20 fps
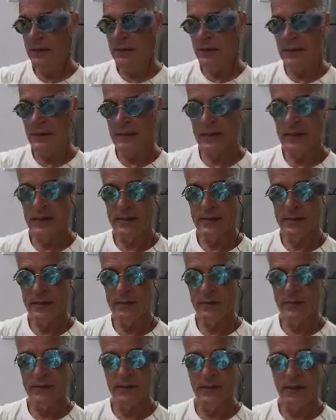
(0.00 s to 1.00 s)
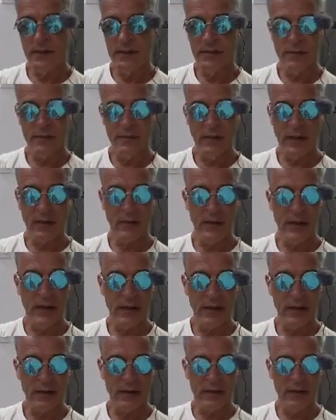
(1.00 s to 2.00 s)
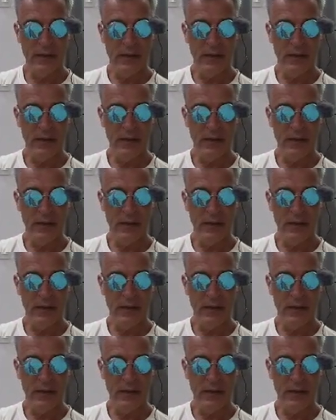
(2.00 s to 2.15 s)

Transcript: and I do my regular